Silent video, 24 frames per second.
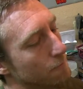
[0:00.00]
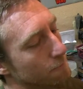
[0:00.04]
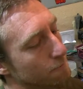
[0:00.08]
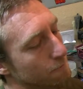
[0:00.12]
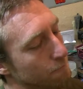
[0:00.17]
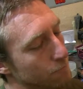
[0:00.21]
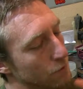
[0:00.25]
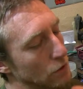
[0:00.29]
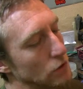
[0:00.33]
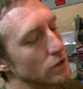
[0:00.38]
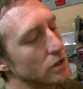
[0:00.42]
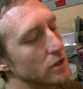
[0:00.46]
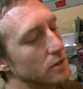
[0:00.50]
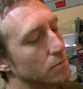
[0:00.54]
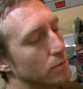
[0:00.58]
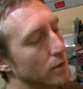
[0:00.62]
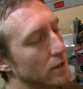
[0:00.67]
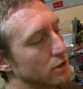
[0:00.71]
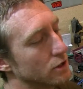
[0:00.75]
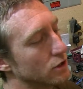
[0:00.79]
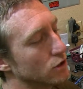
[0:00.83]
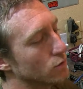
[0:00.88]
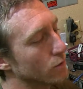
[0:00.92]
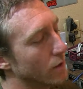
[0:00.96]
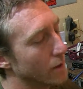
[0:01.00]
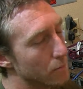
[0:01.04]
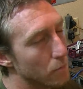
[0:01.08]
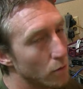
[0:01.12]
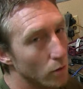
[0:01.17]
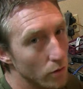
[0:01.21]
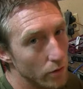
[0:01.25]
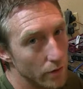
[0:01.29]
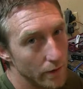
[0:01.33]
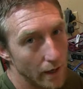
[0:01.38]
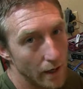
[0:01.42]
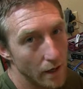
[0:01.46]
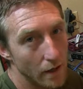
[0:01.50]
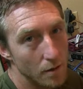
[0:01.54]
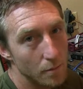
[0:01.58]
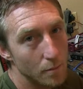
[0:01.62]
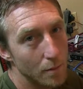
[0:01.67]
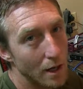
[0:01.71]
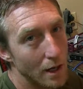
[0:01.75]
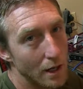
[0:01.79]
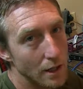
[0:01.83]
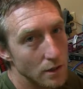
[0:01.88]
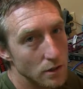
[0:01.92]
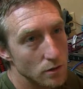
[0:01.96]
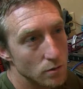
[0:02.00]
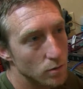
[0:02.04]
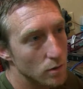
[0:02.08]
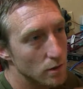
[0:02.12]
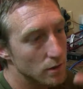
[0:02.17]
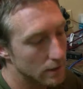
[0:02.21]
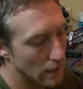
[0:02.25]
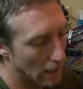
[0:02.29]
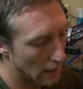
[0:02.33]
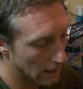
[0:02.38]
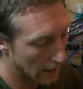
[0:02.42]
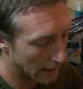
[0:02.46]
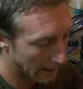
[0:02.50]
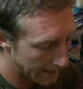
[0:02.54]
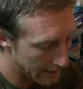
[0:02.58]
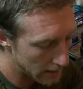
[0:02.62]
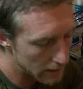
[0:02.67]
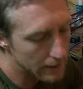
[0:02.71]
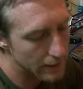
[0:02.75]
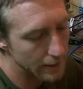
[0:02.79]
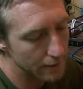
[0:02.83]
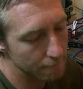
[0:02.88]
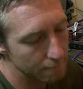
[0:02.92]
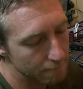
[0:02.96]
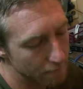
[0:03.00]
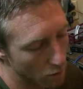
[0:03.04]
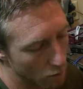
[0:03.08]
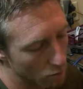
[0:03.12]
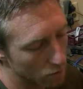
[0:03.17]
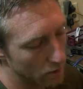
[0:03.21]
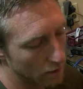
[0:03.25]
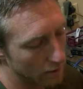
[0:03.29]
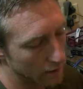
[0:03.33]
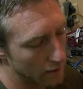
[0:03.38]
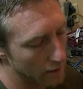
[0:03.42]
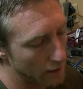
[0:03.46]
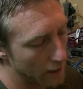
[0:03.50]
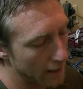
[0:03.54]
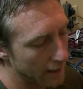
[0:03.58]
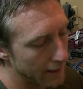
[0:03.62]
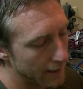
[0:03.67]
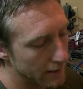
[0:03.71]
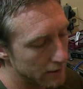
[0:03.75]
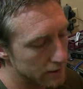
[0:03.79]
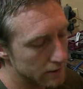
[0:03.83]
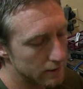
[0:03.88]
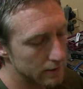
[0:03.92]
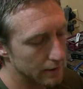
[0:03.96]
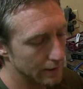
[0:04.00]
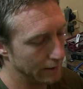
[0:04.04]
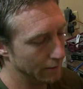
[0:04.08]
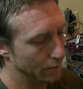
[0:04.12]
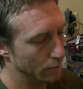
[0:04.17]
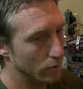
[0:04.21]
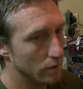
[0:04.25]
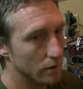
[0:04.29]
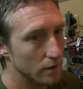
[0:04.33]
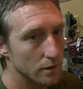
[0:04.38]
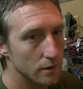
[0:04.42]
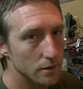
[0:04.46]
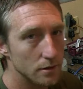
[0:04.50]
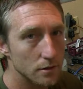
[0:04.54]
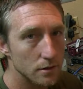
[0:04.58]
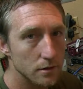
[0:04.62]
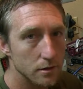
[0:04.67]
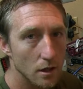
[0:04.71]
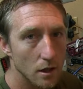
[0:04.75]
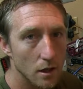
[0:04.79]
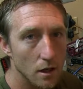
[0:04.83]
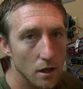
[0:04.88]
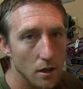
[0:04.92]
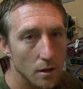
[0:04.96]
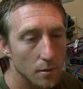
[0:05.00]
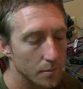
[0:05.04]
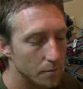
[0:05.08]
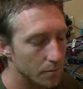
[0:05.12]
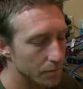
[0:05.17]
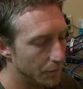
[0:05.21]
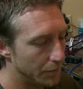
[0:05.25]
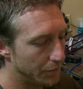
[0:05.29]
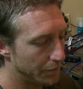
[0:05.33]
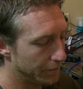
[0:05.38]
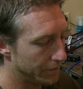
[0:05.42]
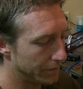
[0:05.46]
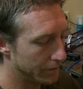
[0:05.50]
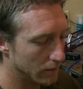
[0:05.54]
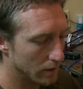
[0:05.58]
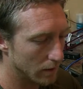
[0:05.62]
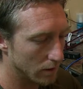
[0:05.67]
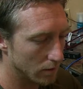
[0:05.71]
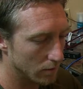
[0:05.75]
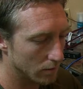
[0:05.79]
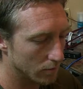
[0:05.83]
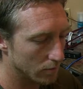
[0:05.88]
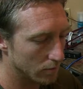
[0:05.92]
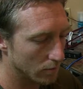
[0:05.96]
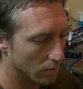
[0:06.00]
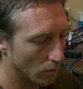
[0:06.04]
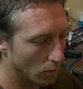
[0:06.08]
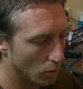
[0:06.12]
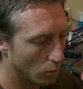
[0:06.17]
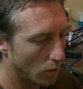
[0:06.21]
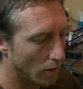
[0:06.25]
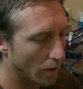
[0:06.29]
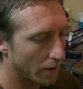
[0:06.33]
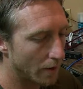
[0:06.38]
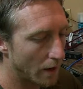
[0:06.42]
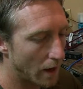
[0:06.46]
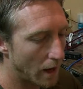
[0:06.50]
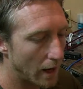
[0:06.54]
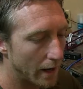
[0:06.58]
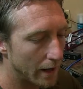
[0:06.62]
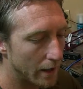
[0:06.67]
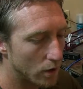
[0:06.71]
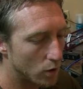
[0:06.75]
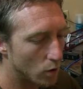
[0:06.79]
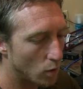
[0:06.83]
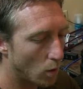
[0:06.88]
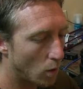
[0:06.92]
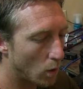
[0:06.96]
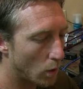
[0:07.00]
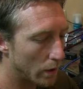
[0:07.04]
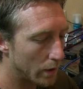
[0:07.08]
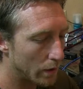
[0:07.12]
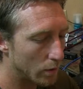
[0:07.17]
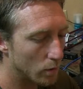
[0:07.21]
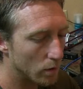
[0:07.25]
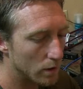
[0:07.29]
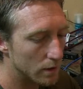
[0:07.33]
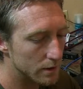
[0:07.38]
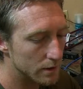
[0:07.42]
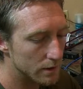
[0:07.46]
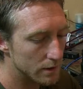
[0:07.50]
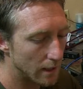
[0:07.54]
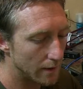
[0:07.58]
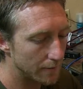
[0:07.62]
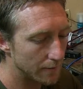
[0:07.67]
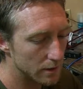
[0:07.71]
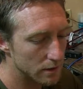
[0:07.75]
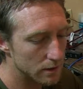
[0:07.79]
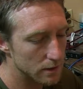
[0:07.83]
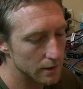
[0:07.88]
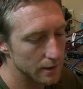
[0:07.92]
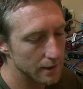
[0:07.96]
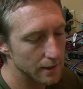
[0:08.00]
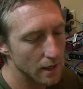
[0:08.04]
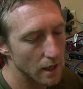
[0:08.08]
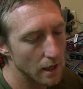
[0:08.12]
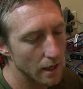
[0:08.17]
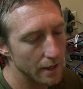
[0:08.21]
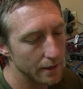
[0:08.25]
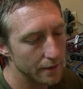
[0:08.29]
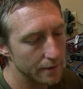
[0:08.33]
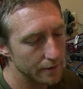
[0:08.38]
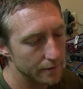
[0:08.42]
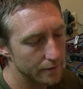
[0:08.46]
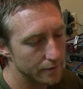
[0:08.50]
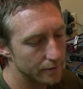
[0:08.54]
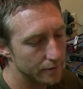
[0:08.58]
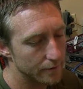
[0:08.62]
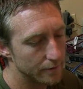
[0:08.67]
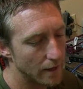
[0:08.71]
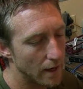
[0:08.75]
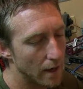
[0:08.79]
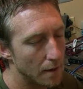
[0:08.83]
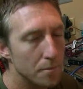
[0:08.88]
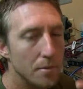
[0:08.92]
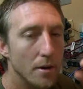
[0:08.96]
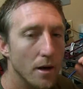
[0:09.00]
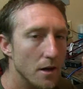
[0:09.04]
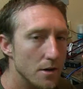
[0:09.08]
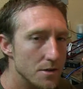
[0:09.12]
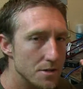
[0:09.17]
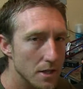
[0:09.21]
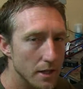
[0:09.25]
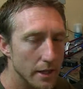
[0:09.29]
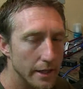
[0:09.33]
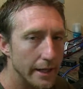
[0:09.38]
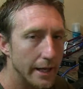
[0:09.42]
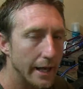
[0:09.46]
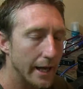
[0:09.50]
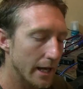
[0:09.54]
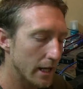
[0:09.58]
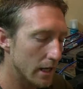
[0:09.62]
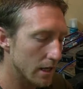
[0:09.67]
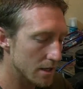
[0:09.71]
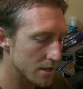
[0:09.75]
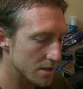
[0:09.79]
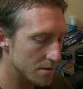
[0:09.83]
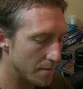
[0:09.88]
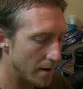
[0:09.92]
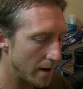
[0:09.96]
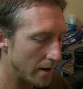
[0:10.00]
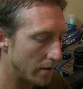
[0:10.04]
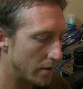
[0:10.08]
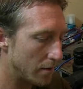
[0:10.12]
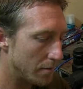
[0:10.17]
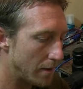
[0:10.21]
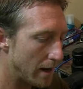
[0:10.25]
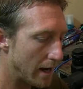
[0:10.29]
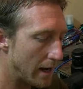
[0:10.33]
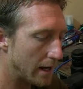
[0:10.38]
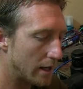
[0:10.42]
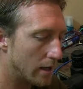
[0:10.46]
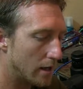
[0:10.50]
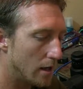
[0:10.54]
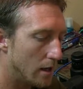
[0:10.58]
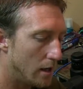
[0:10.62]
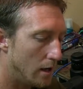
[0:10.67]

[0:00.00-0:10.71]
First impressions when I pulled it out of the box was I liked it. It felt really nice. It was one of the higher quality ones, obviously not top-notch like Canon's battery pack.